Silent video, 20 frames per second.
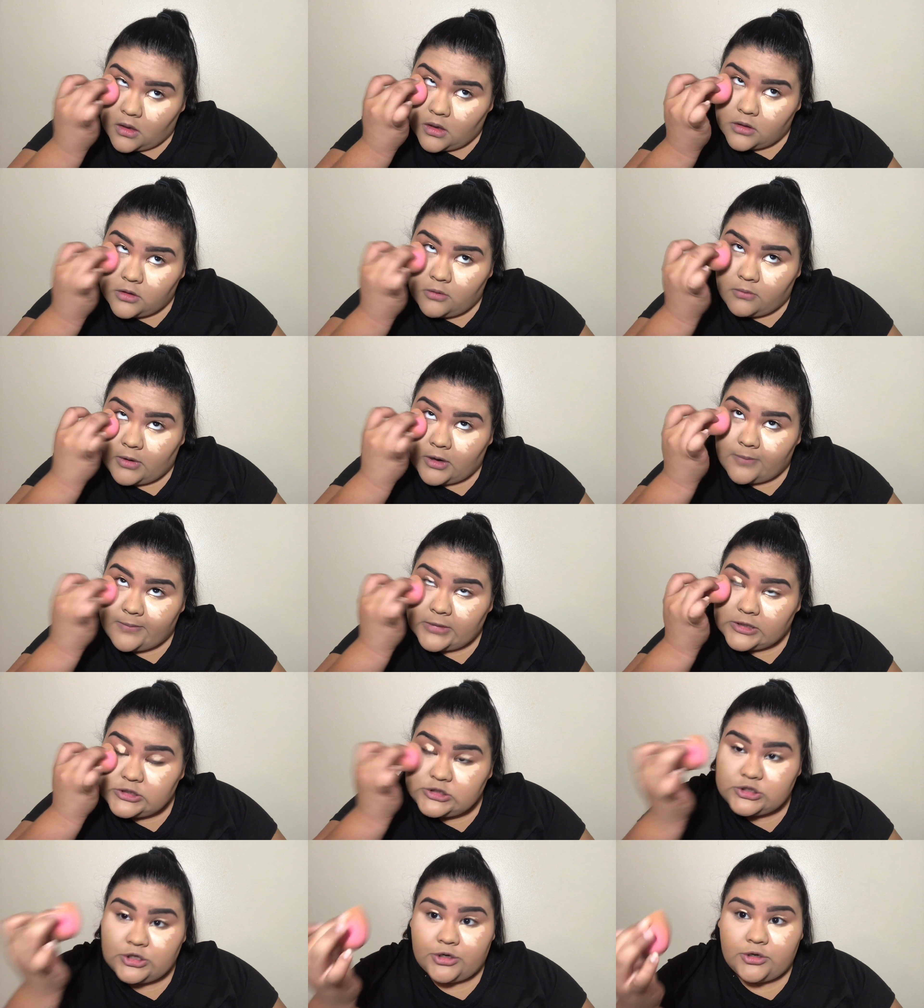You wanna
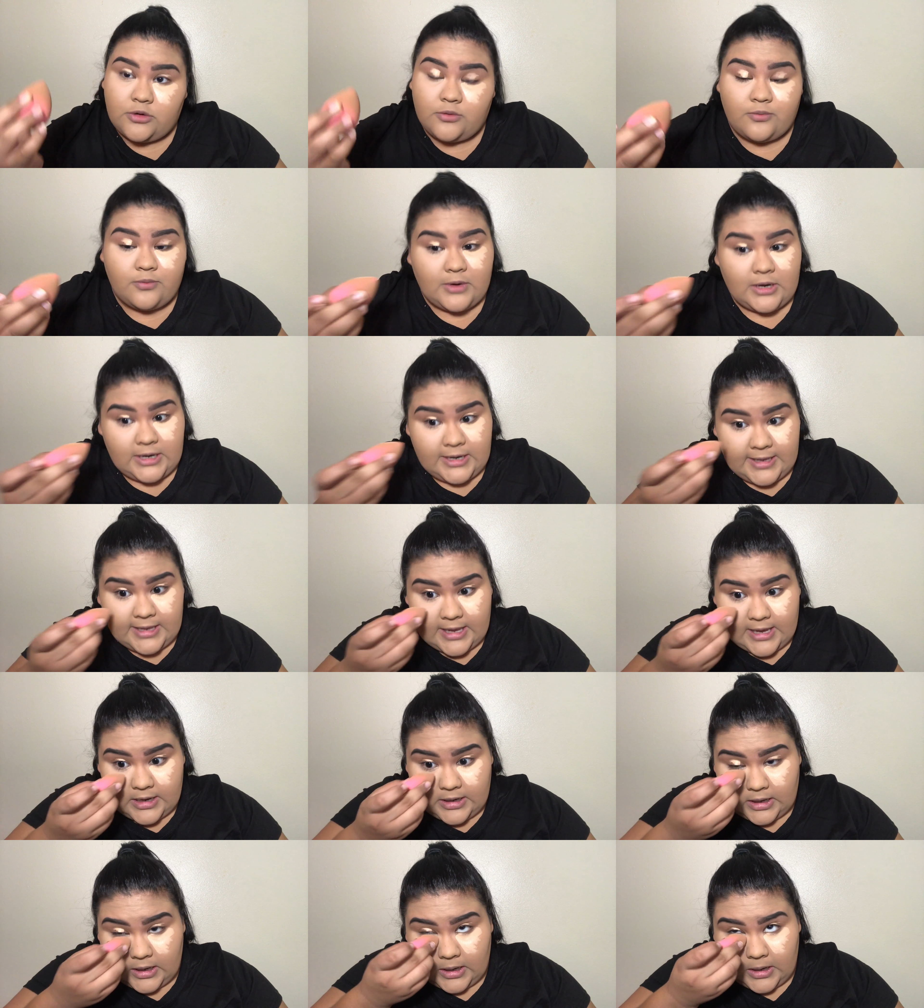make sure you really
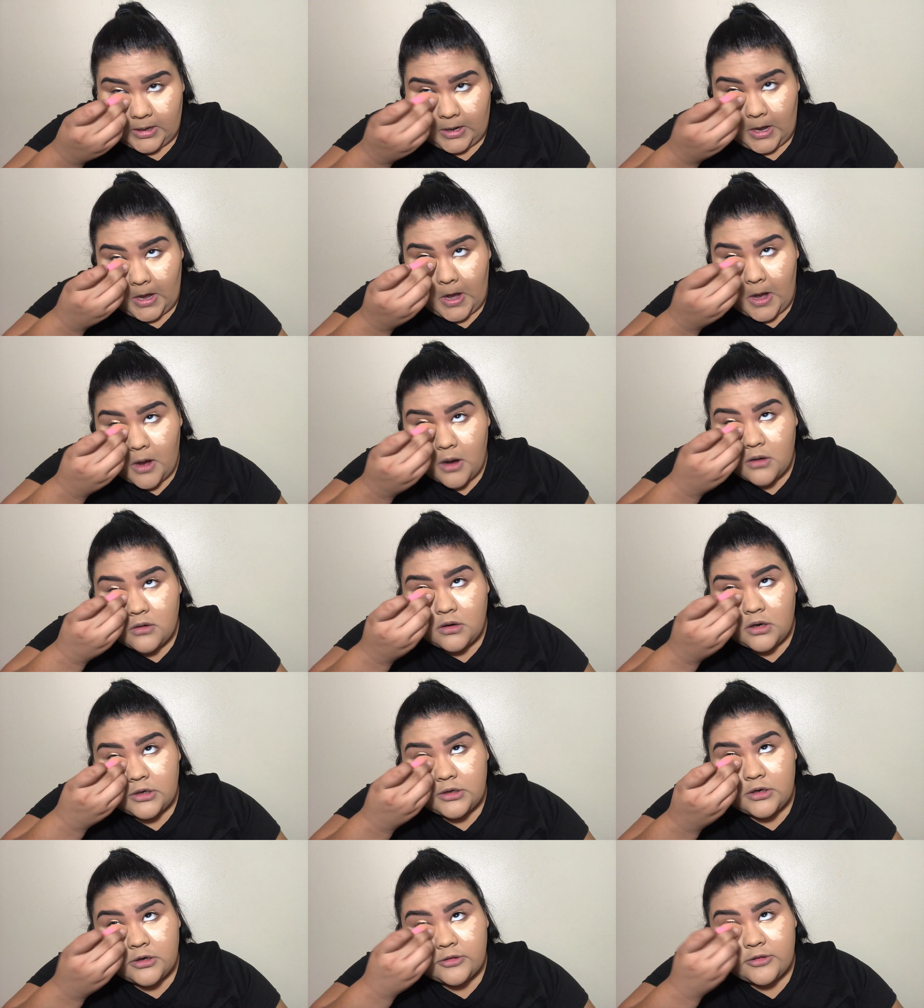get in
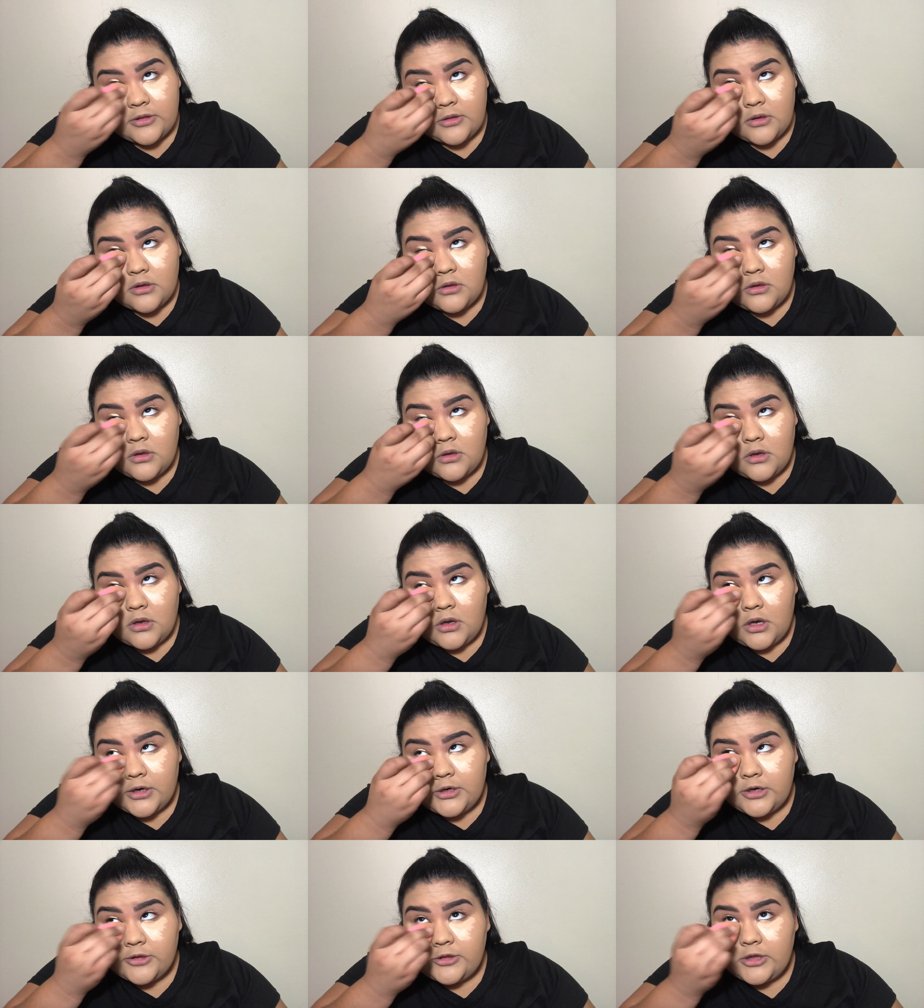under the
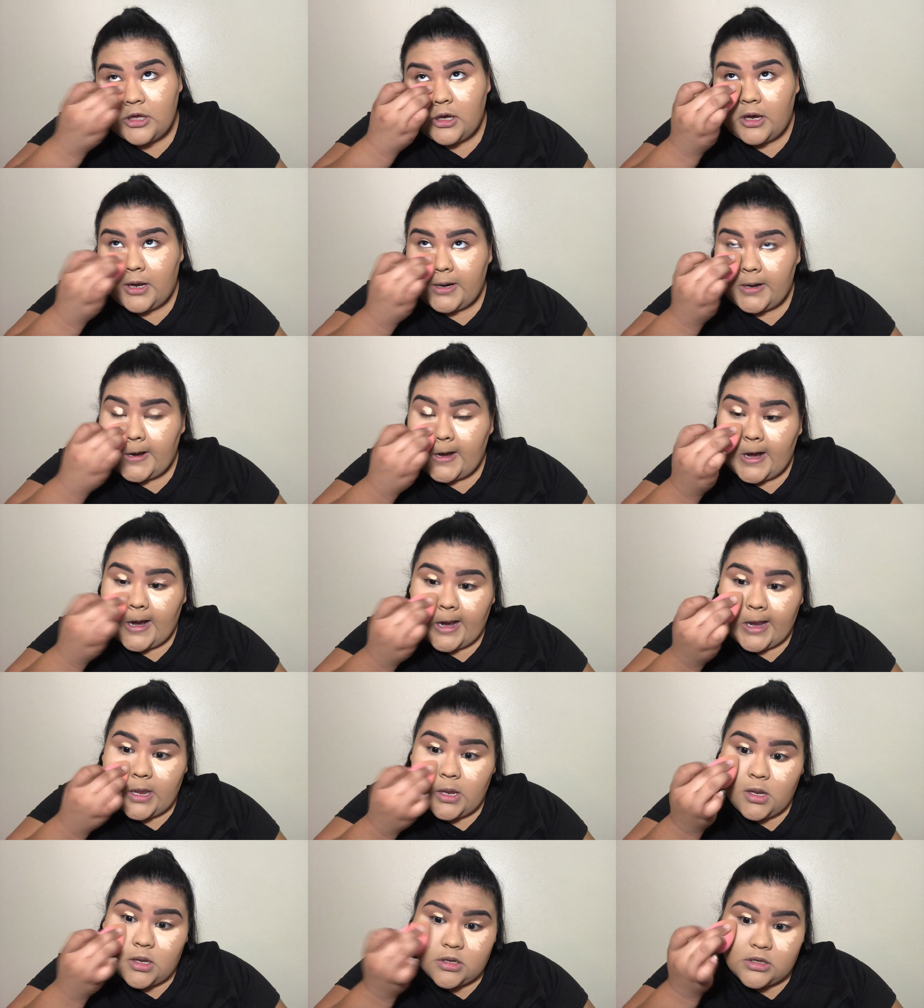under
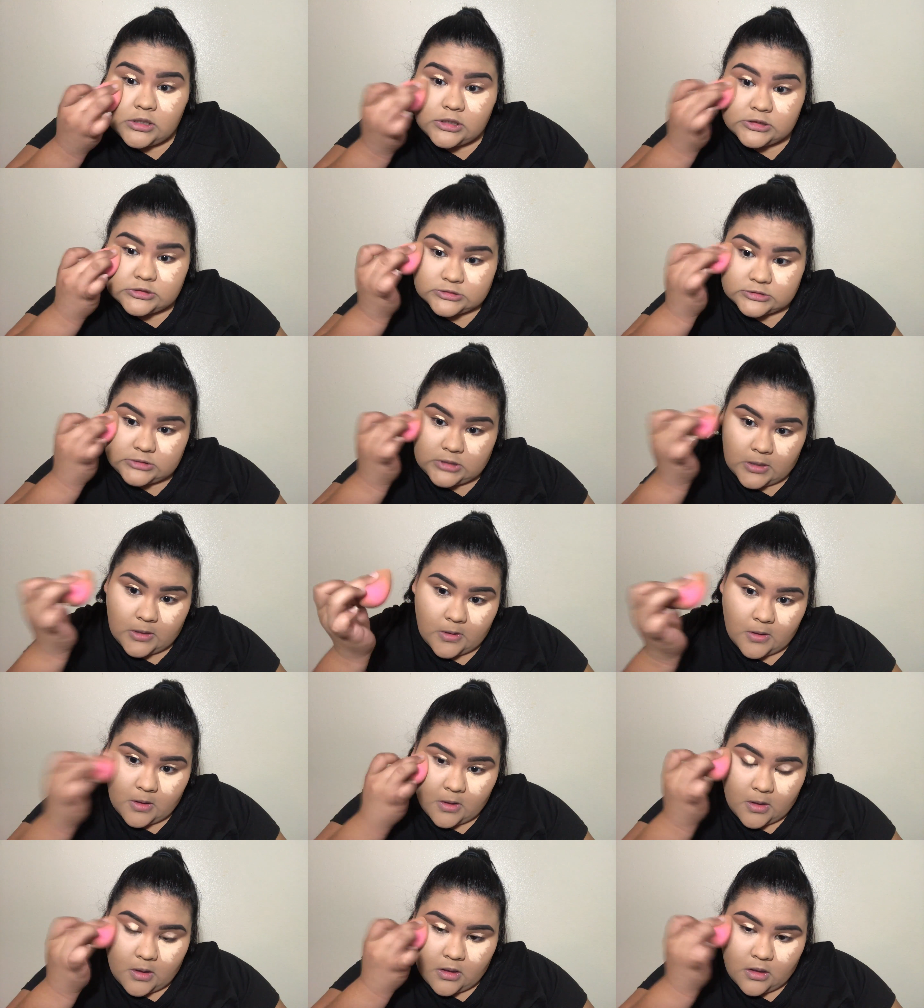eye, because
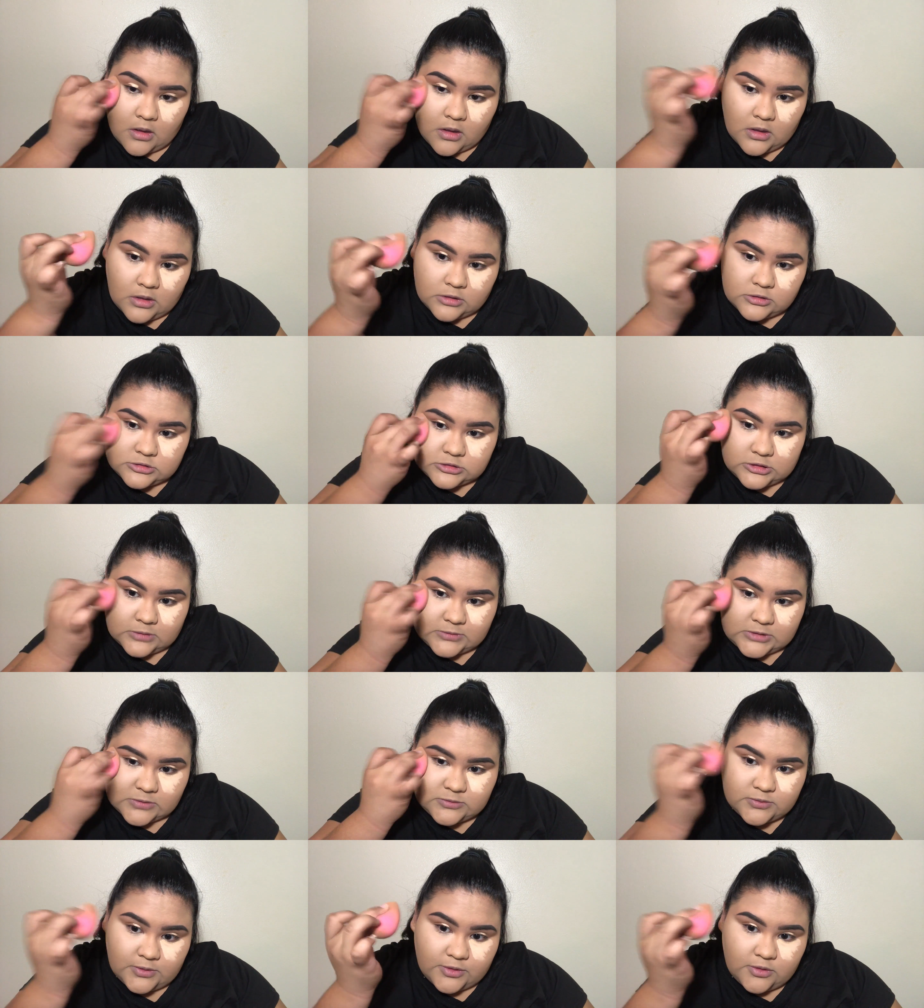
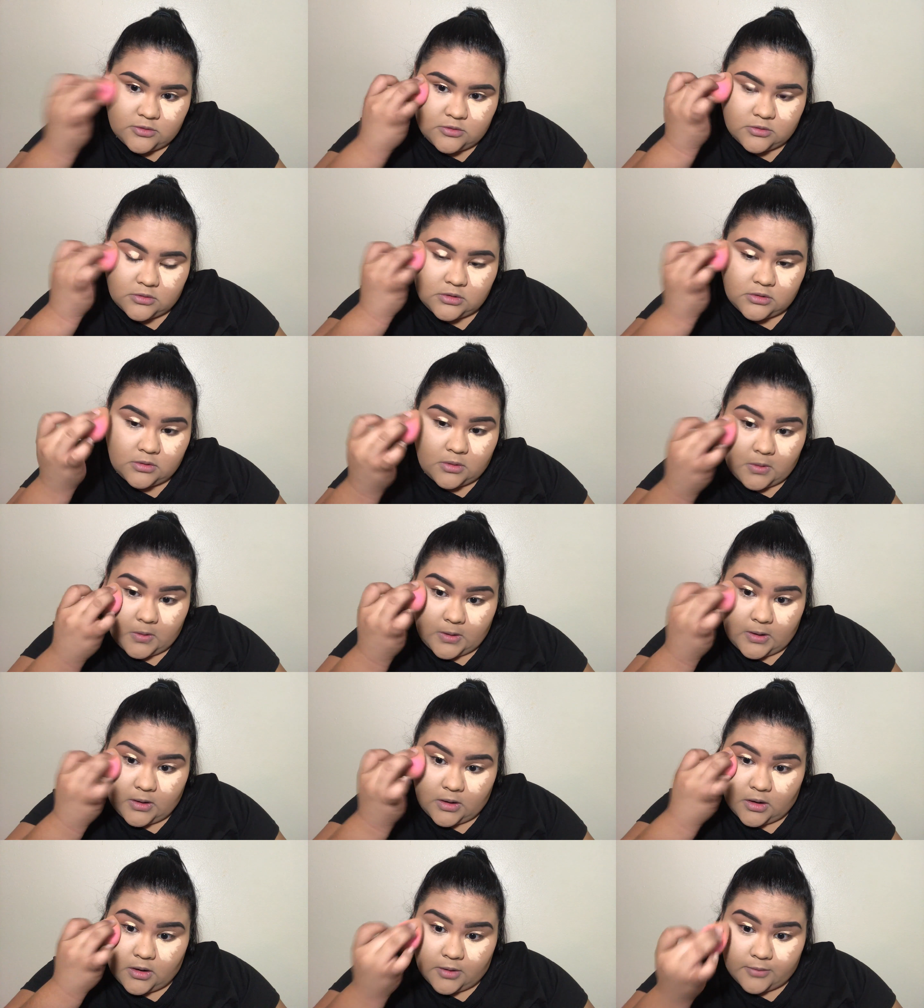sometimes when you don't
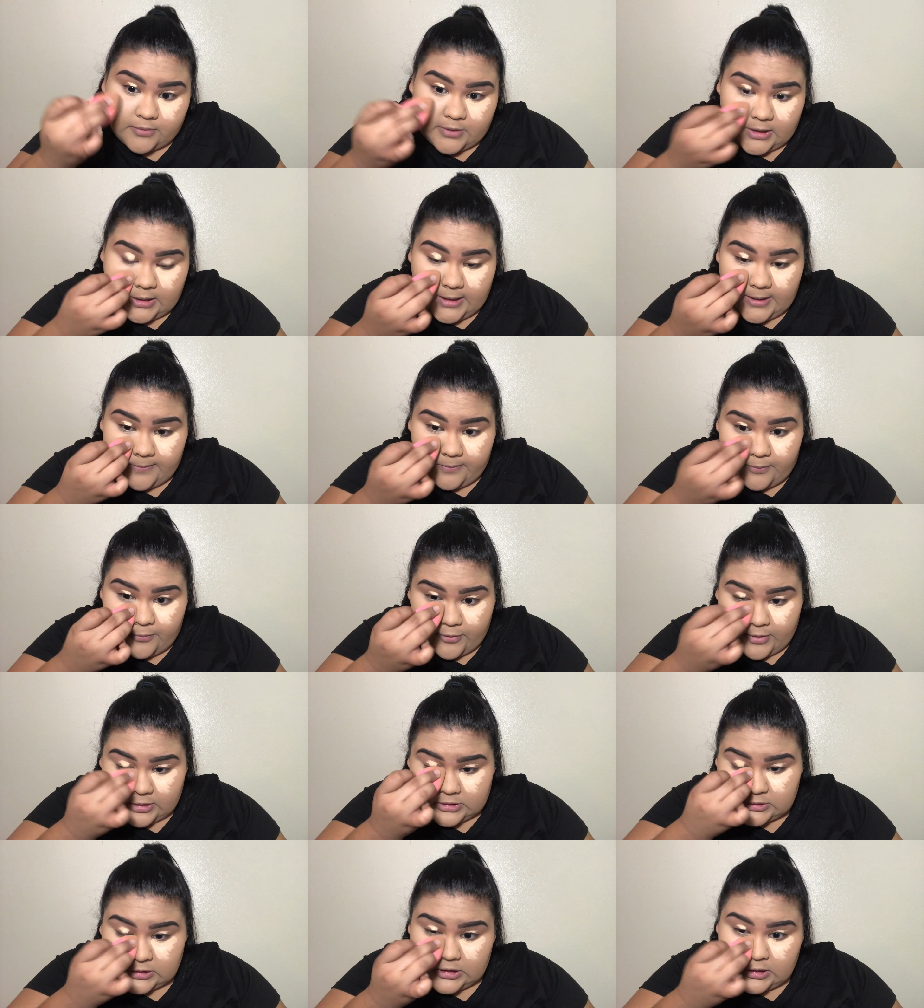really
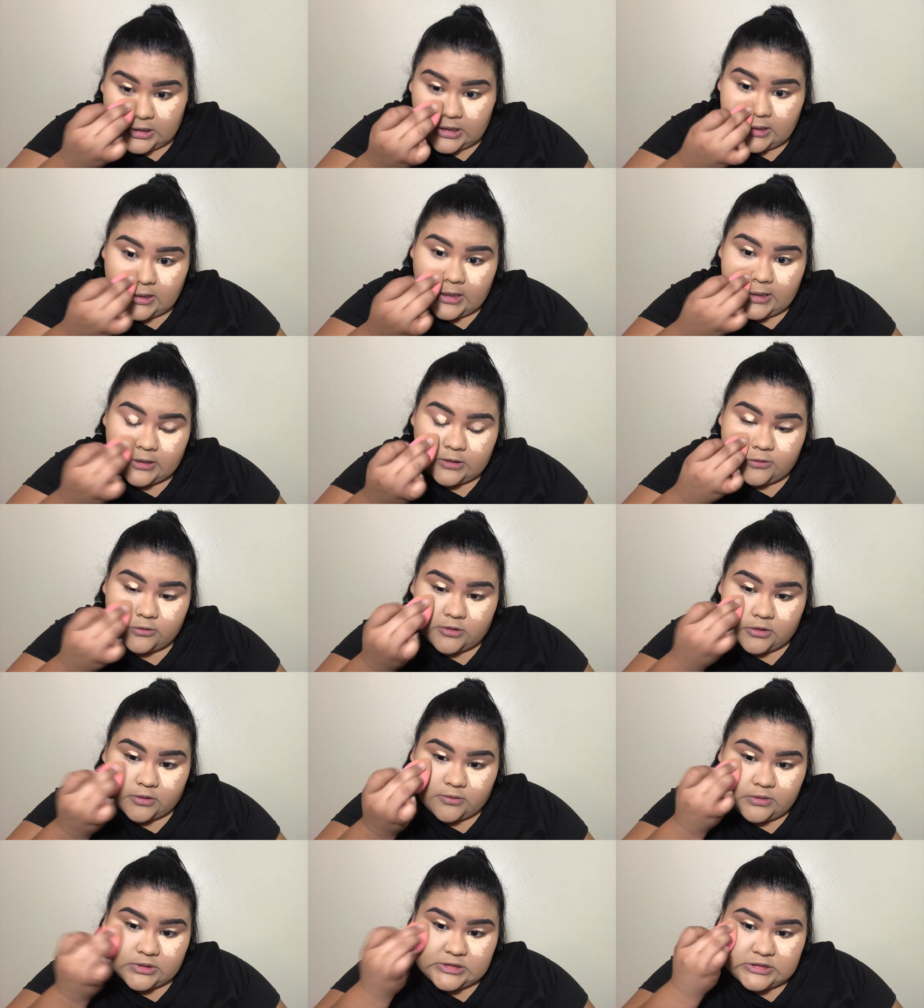press it into the
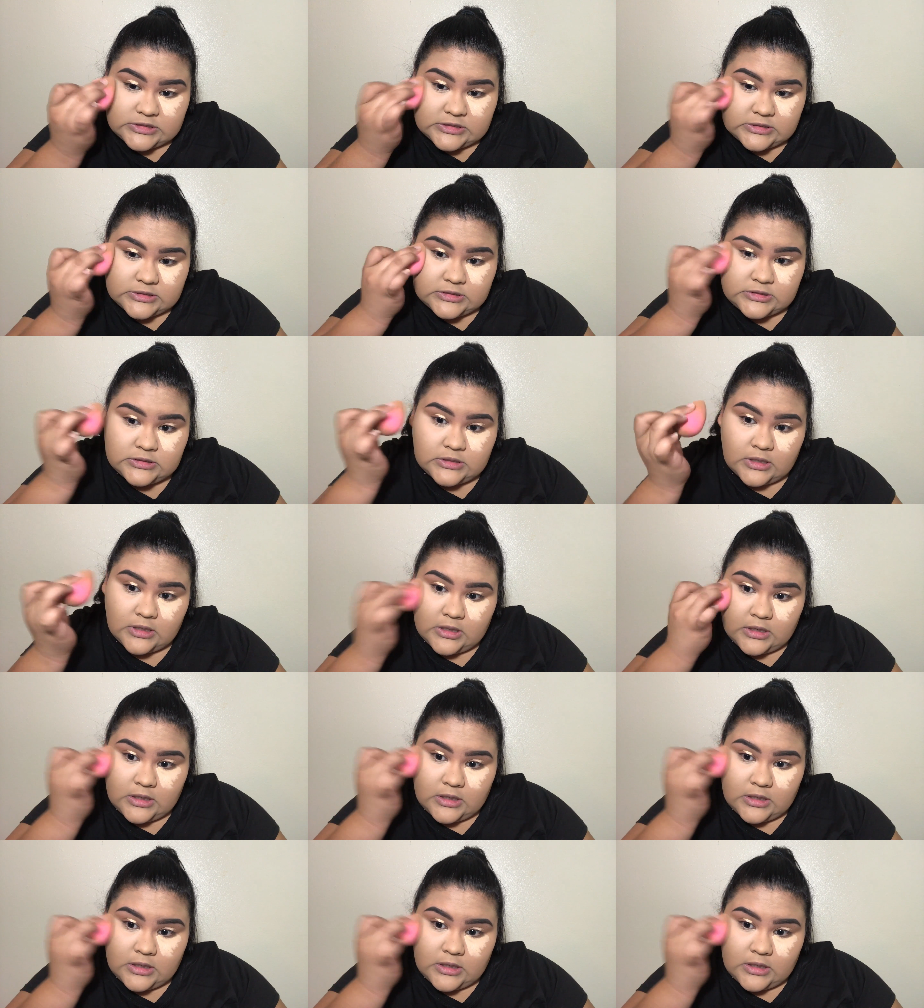creases,